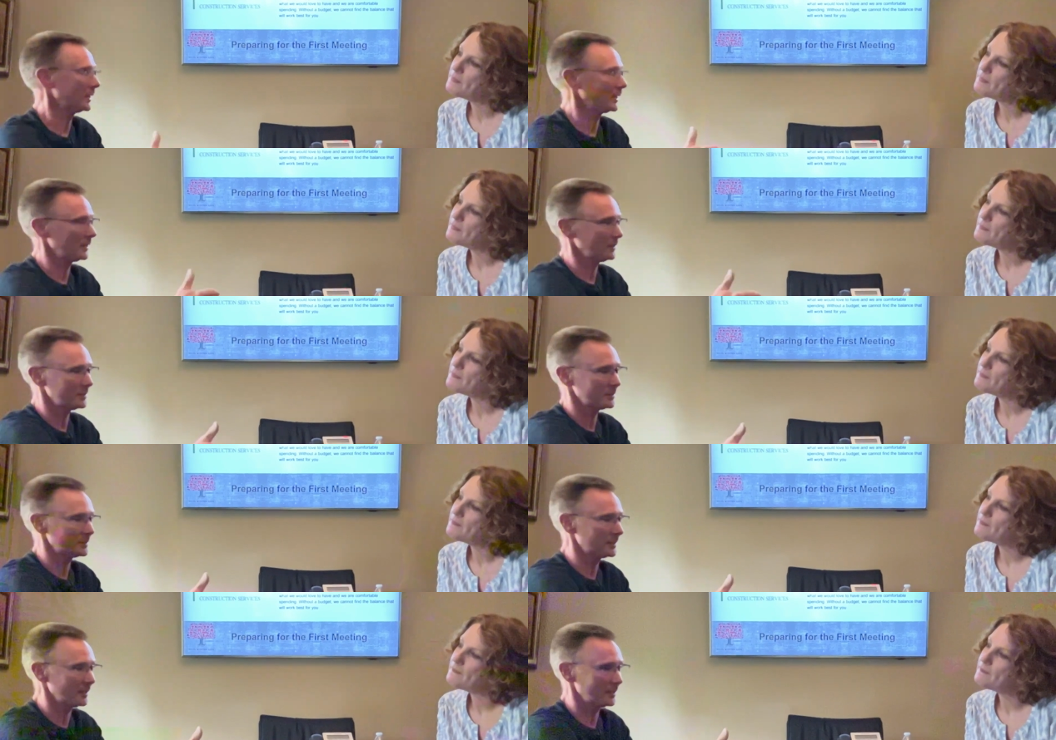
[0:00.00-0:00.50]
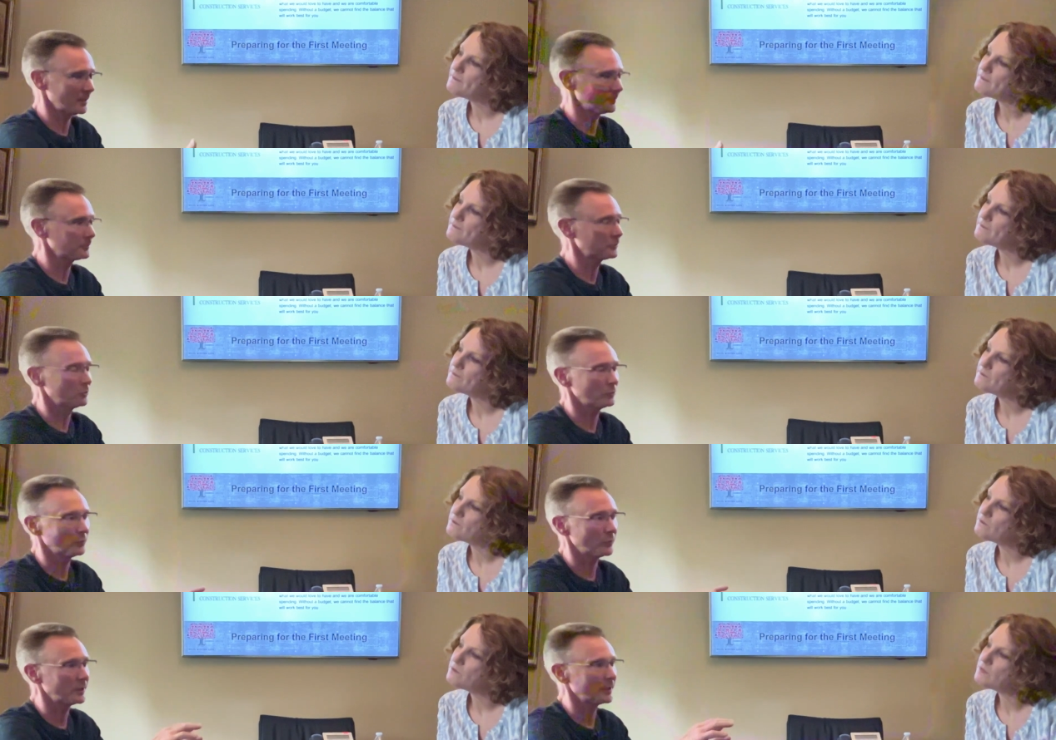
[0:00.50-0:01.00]
Speaker 1: We can at least get
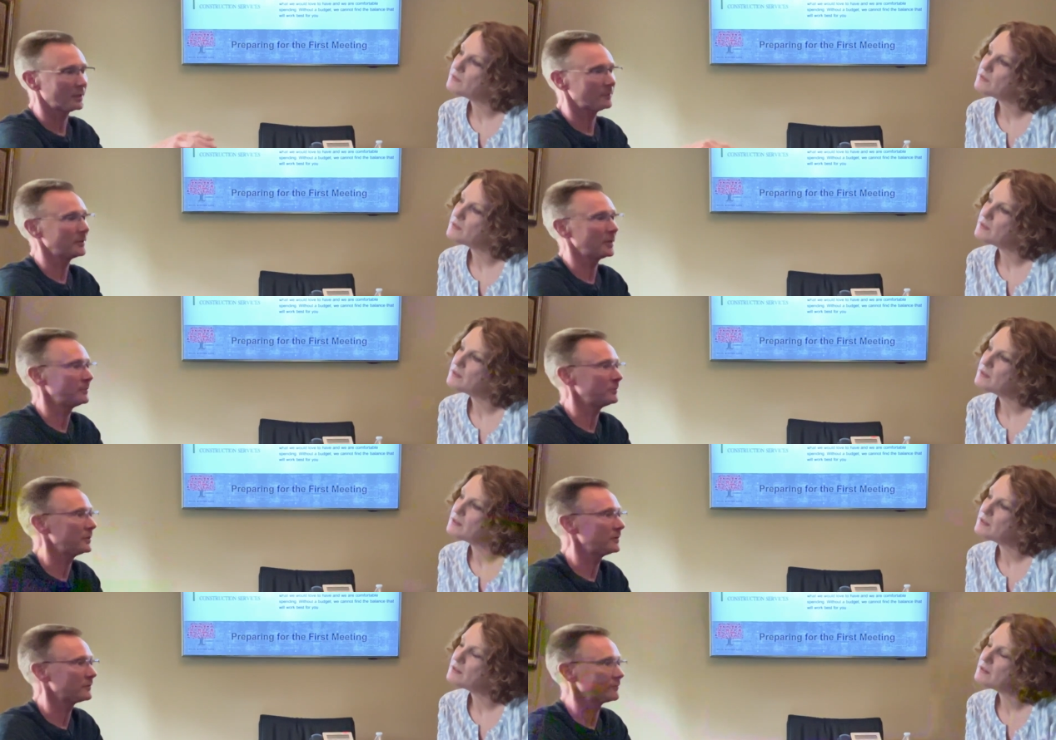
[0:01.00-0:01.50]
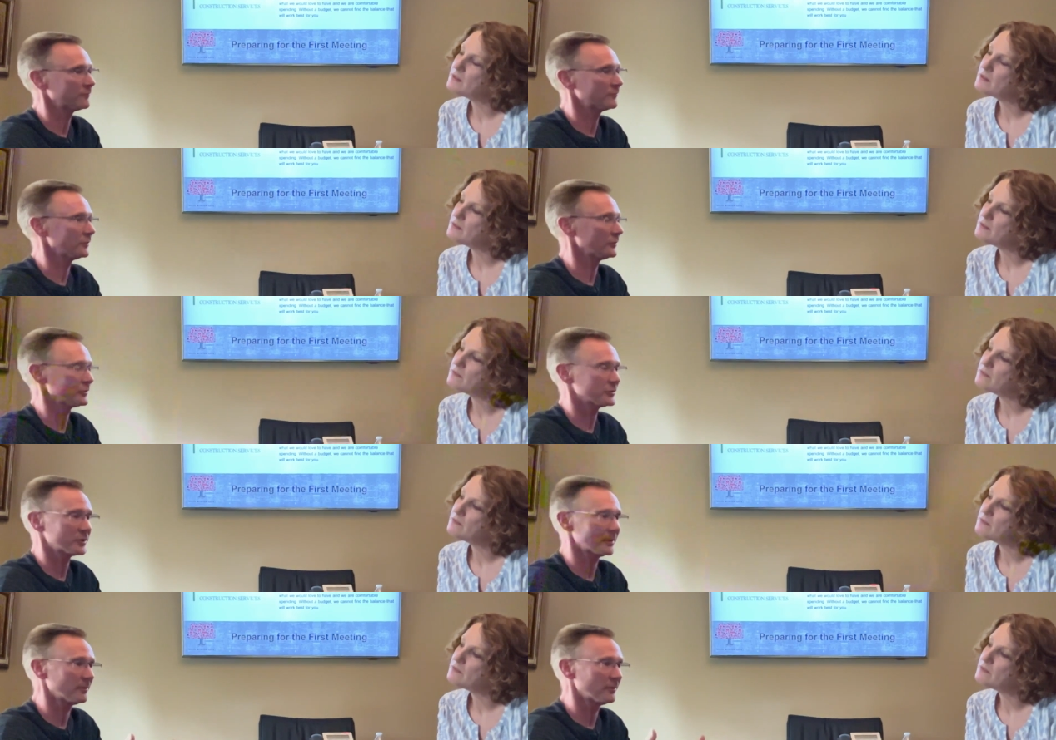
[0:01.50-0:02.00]
up to it and maybe even
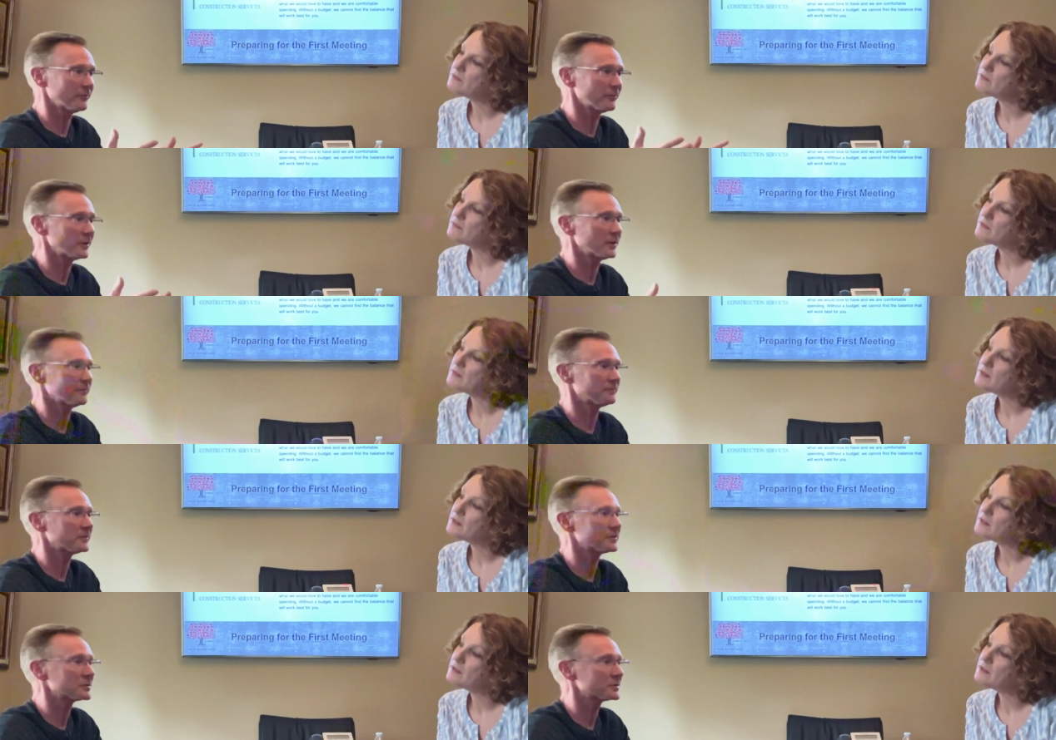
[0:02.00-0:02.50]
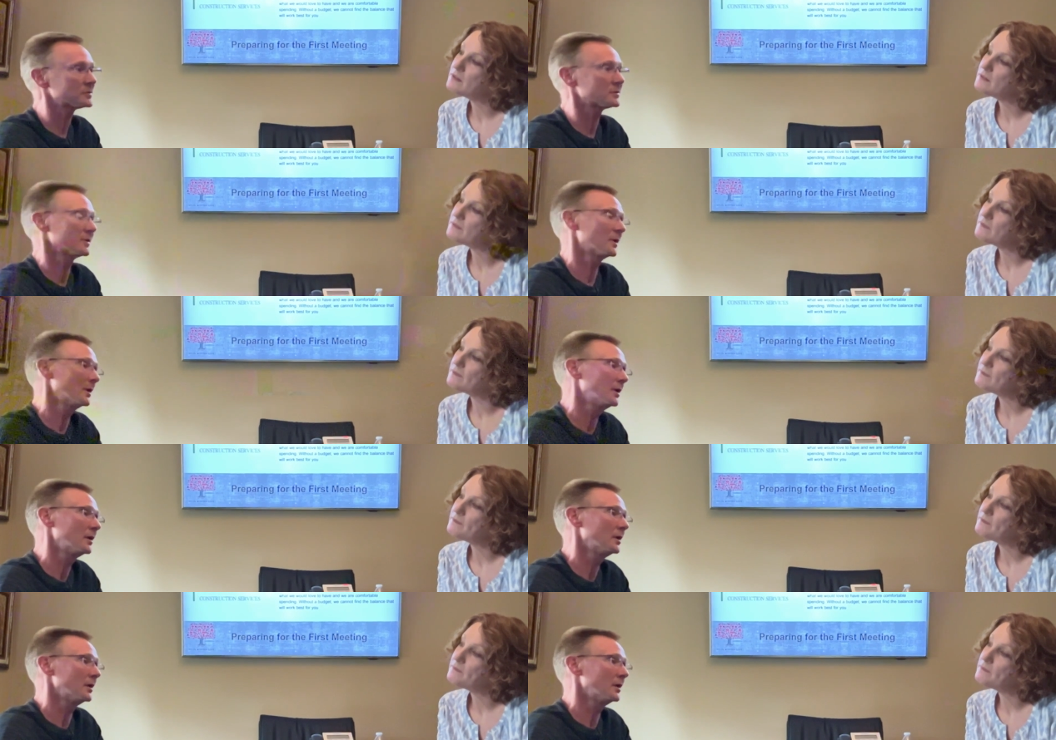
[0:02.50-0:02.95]
fill some of it if it's,